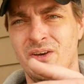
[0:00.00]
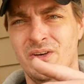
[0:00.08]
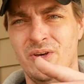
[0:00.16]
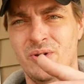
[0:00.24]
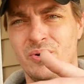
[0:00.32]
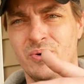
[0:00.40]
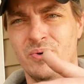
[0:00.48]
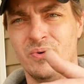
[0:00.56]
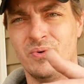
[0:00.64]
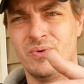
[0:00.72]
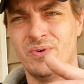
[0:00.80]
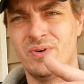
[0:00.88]
you
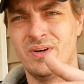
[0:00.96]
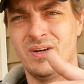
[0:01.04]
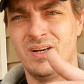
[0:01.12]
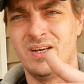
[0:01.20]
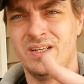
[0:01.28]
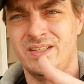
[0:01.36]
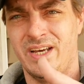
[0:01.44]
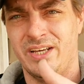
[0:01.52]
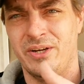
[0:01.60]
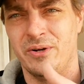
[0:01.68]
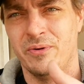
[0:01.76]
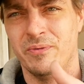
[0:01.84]

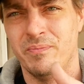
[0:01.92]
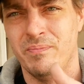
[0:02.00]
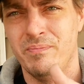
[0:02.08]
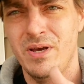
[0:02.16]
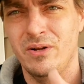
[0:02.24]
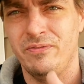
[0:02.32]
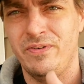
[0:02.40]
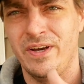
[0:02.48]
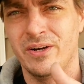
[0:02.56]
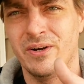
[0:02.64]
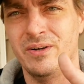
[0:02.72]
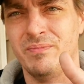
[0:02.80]
take your middle
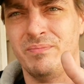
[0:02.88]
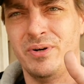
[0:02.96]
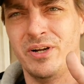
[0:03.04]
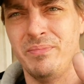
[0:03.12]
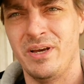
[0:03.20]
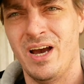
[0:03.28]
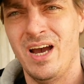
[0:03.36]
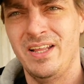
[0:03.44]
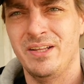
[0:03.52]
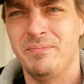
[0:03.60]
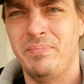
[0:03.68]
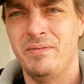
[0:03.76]
finger, put it
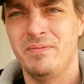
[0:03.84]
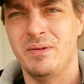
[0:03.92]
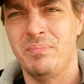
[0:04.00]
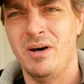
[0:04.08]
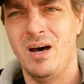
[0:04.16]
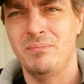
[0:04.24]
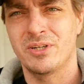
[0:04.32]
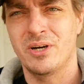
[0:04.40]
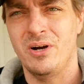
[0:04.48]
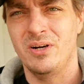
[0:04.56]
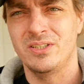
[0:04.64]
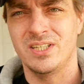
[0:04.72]
behind the palmed
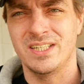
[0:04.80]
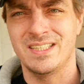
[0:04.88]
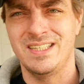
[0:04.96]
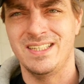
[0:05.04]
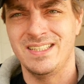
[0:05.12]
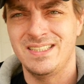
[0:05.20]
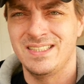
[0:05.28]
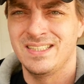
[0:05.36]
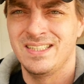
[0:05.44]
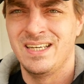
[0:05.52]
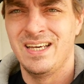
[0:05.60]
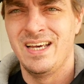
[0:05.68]
cards like this,
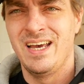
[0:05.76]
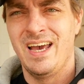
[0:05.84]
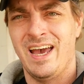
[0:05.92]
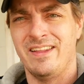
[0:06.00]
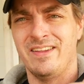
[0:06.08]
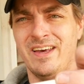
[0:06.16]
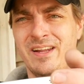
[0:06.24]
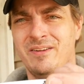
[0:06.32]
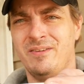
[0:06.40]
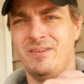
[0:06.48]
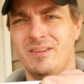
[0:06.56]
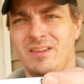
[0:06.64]
and then
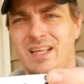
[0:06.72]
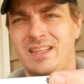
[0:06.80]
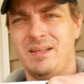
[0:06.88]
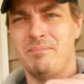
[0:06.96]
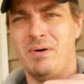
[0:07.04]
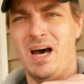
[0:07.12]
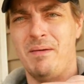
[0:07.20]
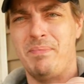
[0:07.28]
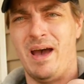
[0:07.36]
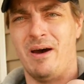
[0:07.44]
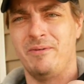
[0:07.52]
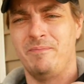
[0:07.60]
let them pop
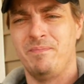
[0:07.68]
out.